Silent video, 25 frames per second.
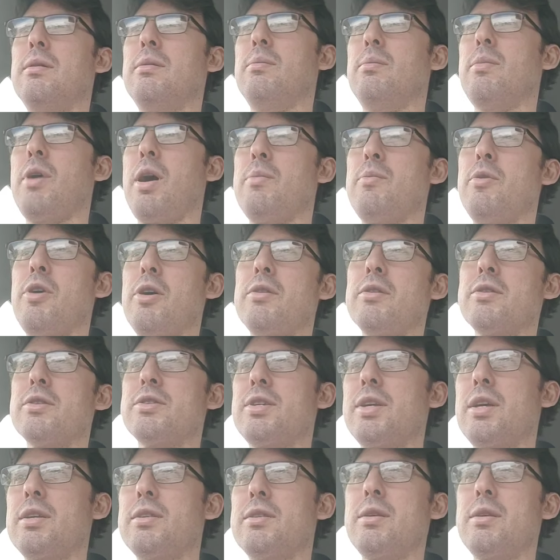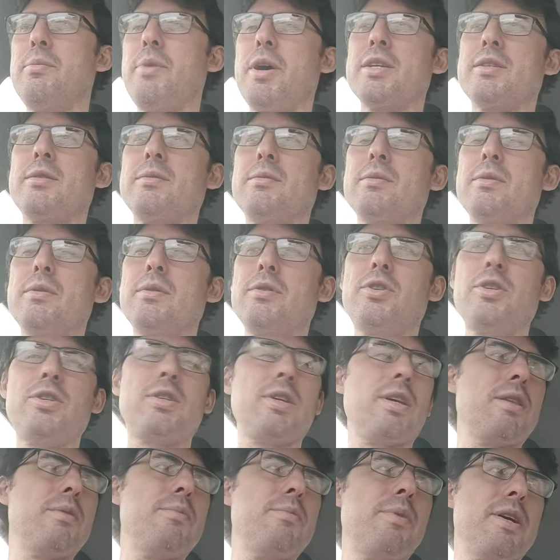my mother said the best. She
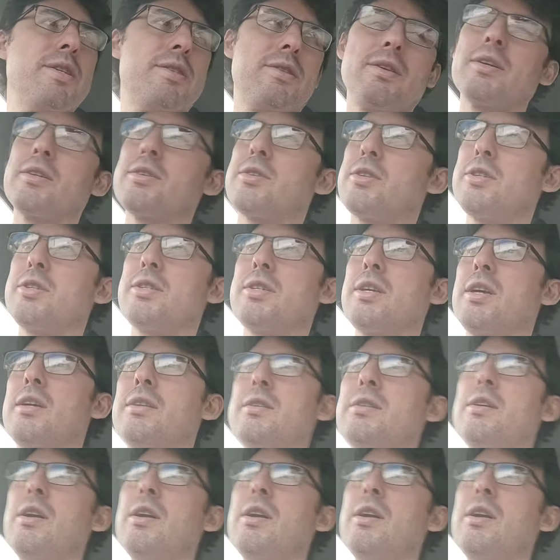said the best thing. She said,